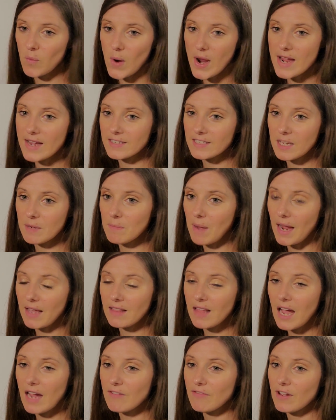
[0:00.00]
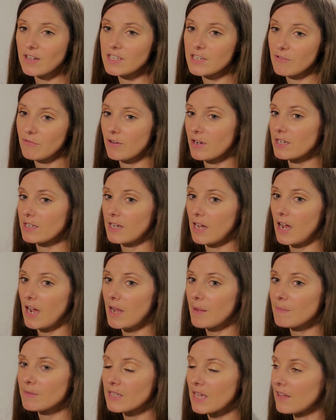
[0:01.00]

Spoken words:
ways in my life at different times,